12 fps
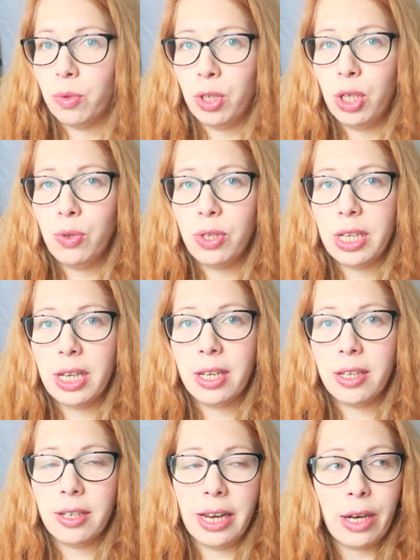
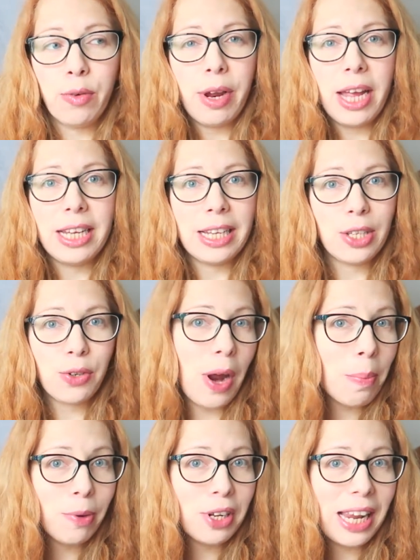using, like, creating
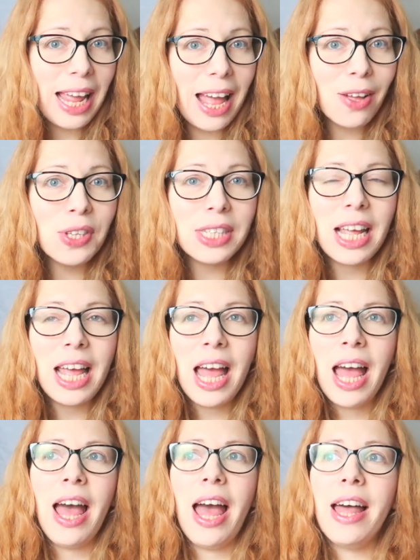scrapbook layouts.
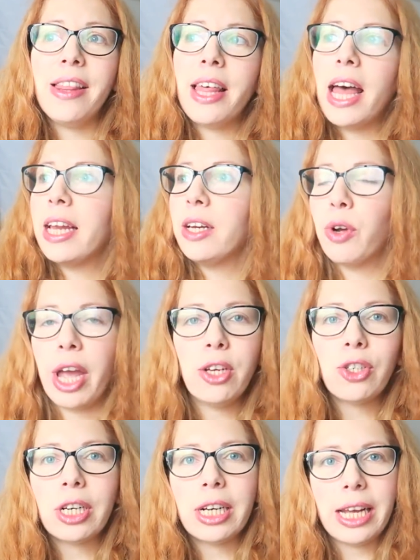And then
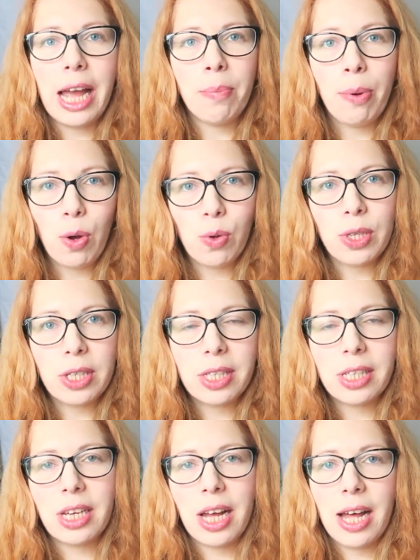occasionally I
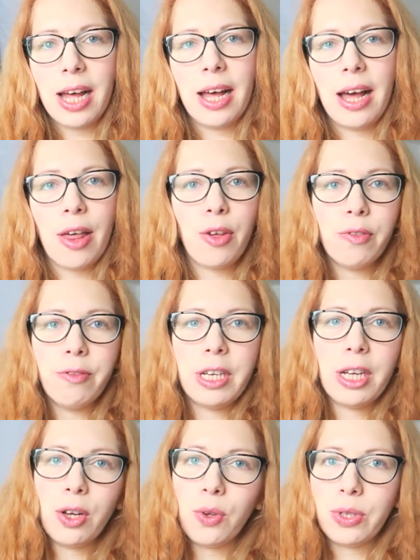post other
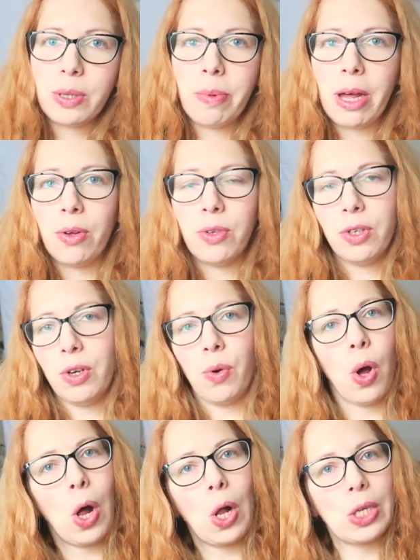videos about, you
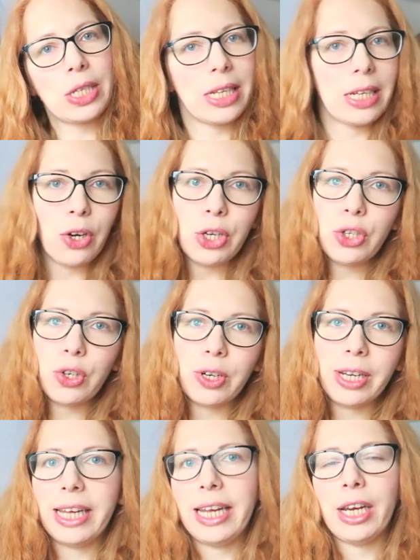know, hauls and art
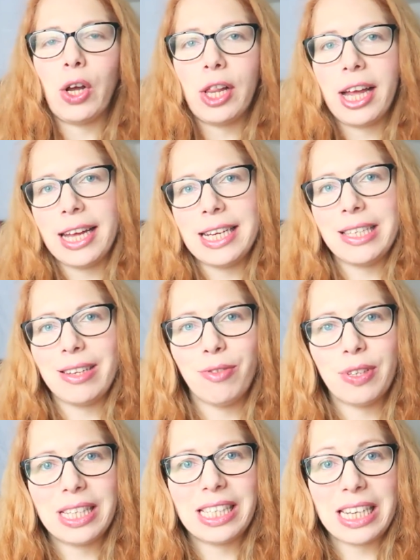journaling and all kinds
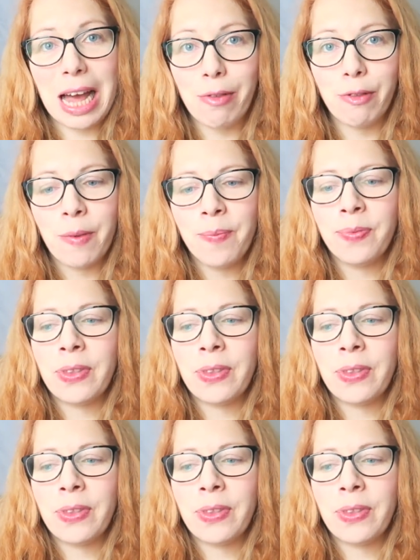of stuff.